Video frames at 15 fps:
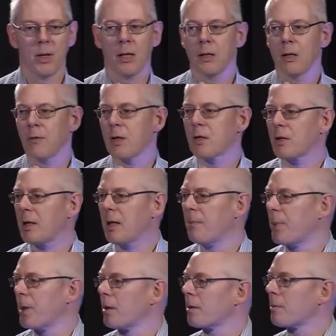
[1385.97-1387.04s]
individually
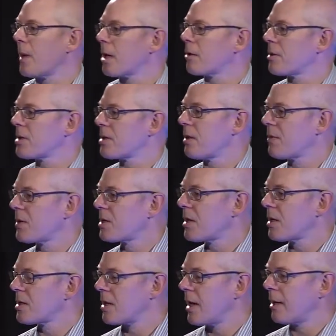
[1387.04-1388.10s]
build
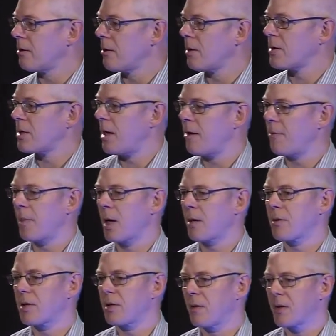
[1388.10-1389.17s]
microservices and not to have
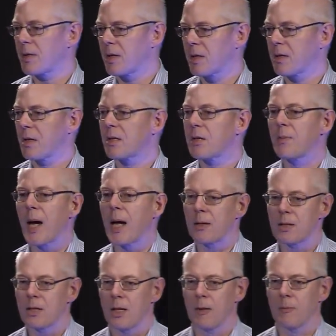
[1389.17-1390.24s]
microservices that
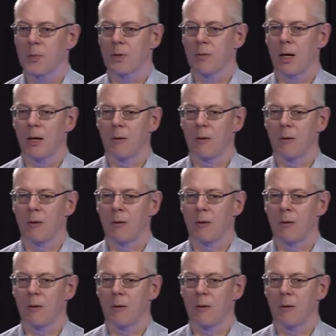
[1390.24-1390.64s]
span teams, right?